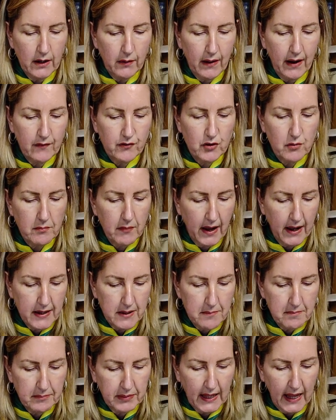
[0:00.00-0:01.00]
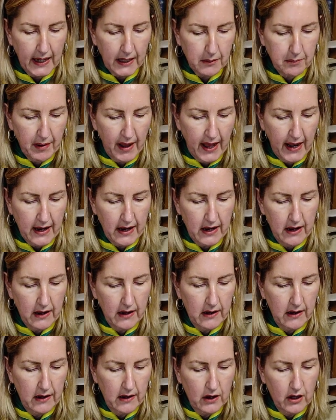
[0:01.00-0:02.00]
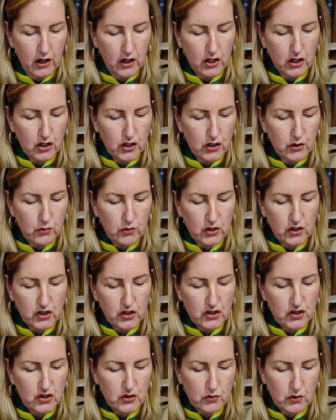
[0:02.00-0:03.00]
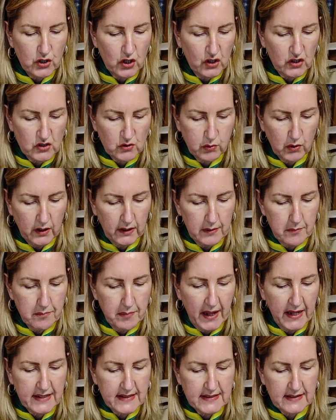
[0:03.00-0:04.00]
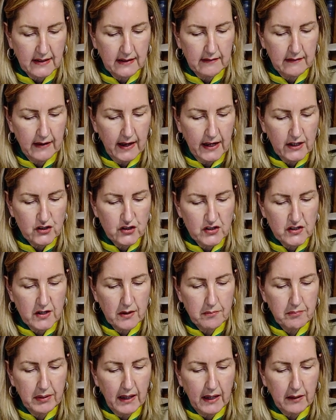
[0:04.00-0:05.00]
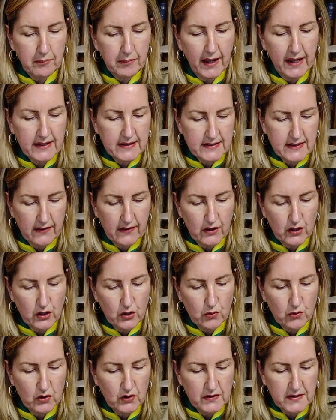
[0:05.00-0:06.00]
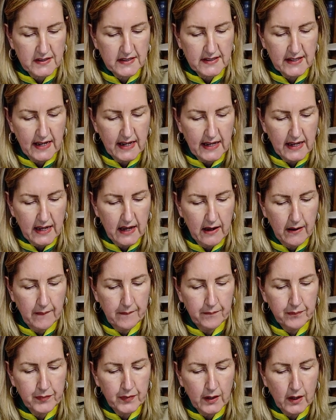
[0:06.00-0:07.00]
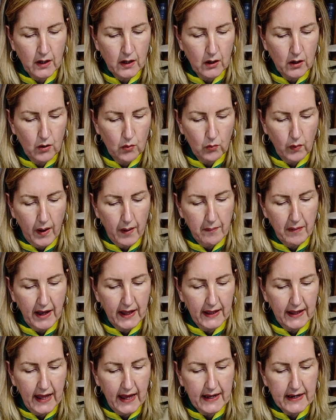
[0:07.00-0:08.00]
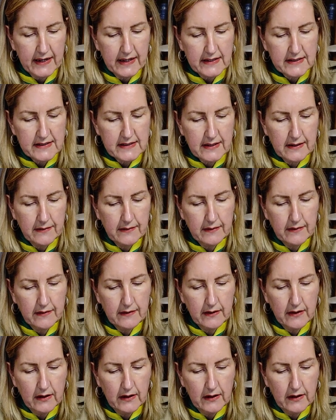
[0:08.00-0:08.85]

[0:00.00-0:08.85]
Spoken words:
Now I've done mine in black pen. You can just do your swirl in pencil. I just did black pen so that you could see where my line is.